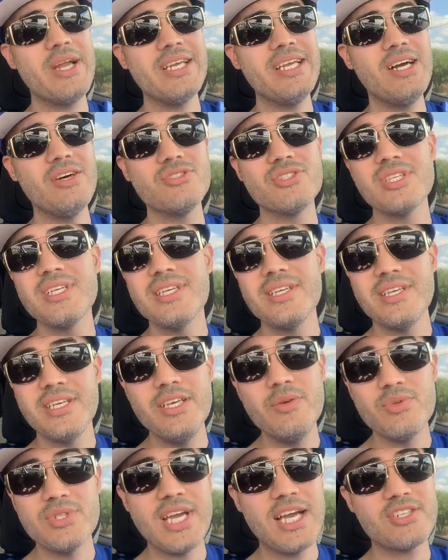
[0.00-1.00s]
else, he
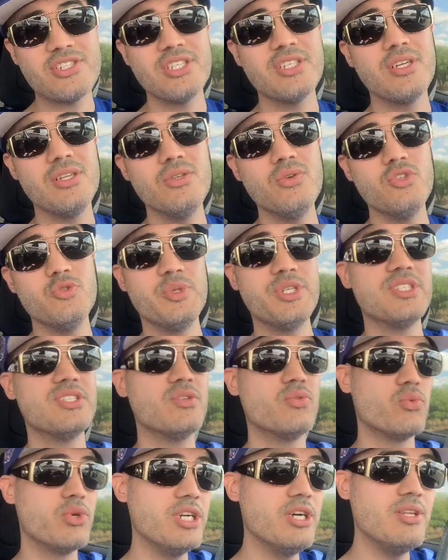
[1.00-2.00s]
was actually going to lose. Because in
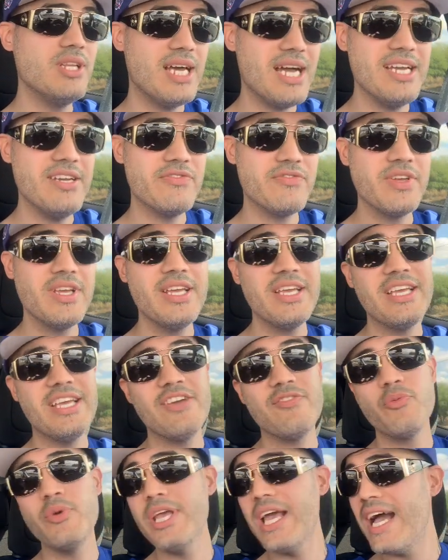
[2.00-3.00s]
real life,
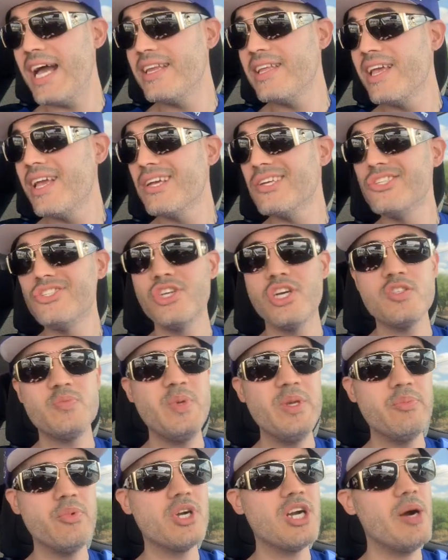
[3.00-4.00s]
if we had just
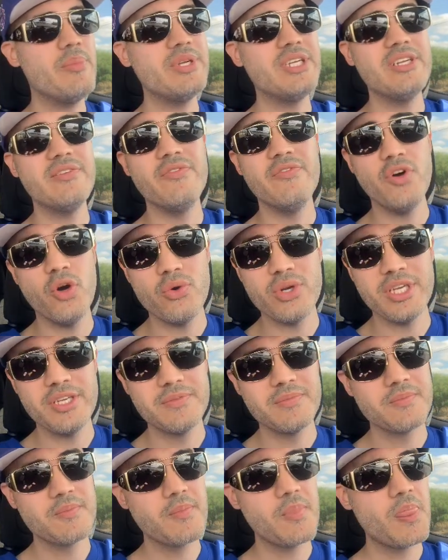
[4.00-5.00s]
people coming in and voting,
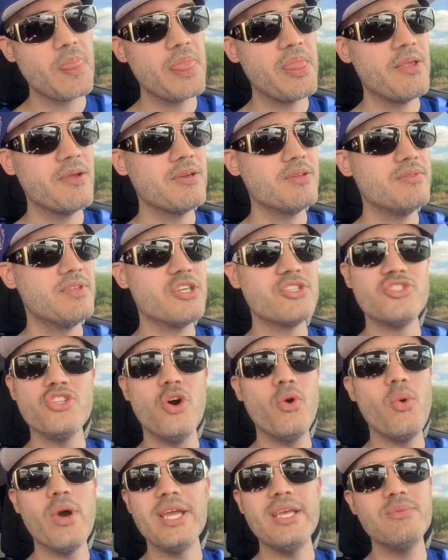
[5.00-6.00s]
there's no
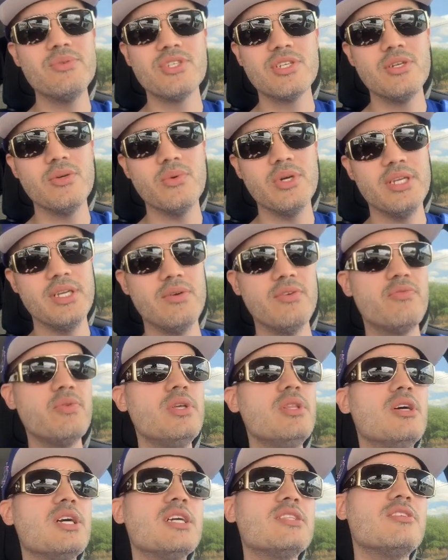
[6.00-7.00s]
way he was going to win. And if we
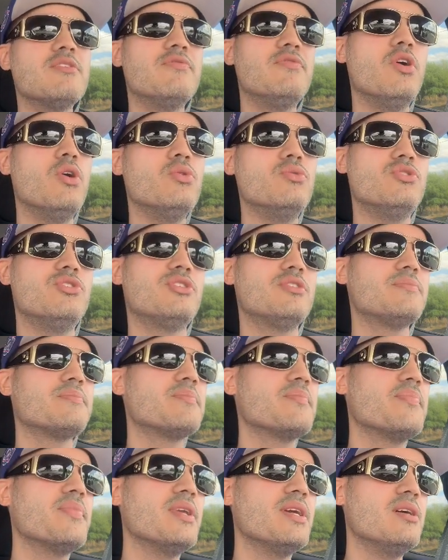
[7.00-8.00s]
look at the votes,
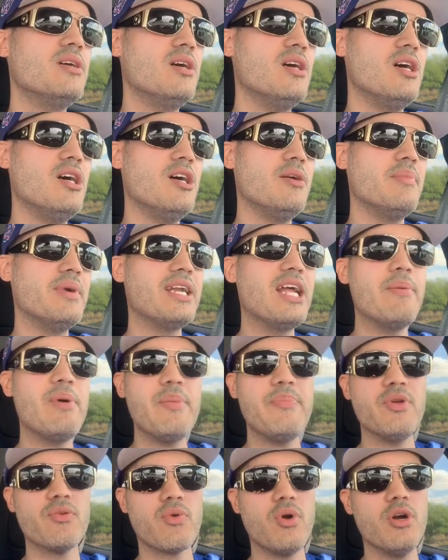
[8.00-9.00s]
and I might
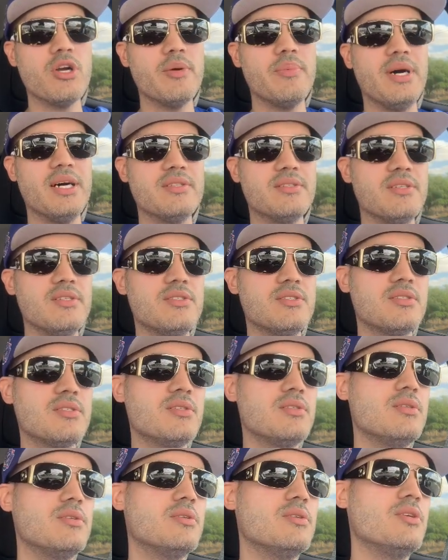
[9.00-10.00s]
be wrong about this,
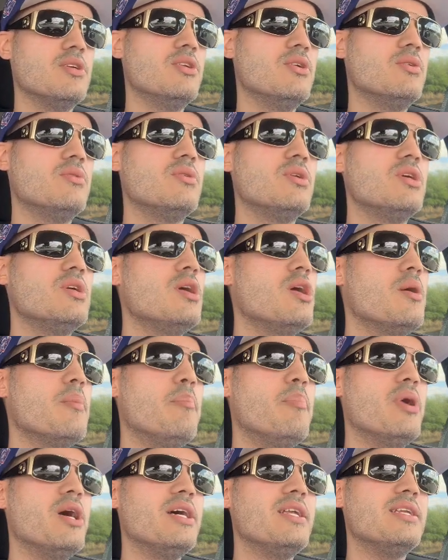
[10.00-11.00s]
you know,
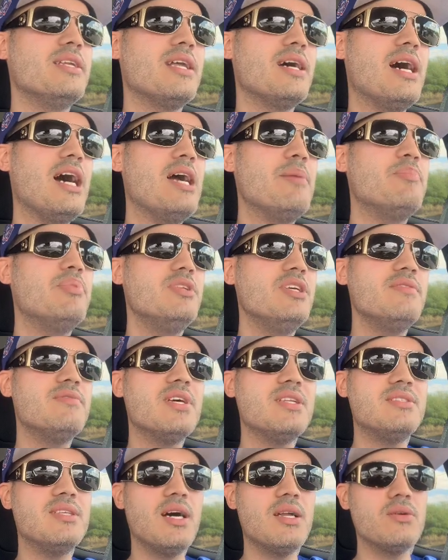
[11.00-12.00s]
but I believe
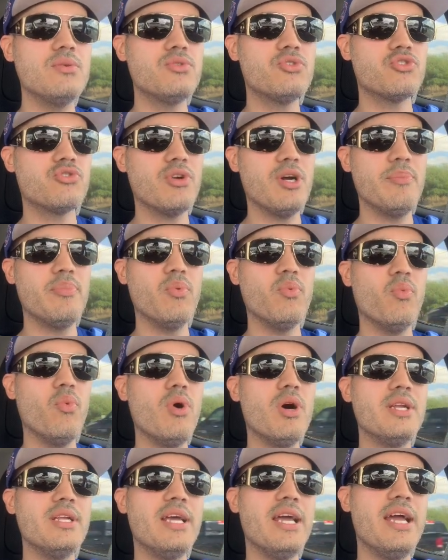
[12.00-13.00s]
that Donald Trump
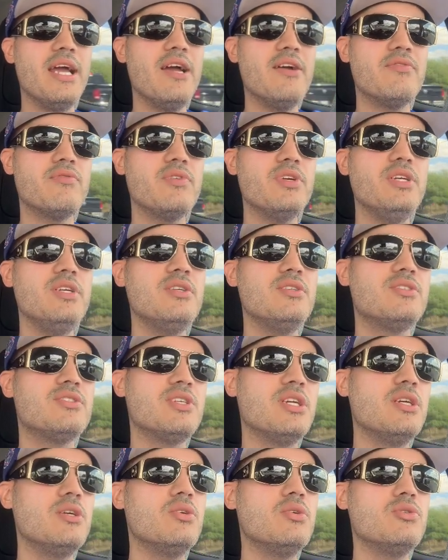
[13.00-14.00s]
won every
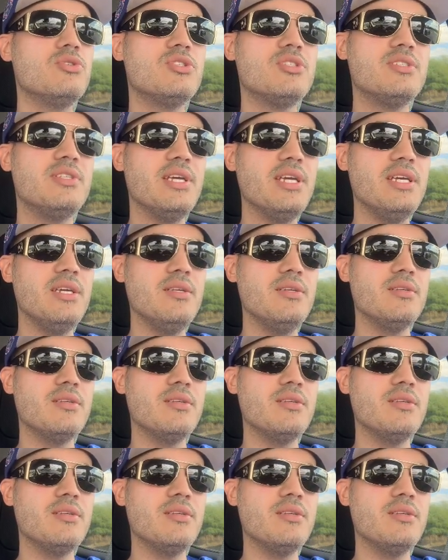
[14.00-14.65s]
single state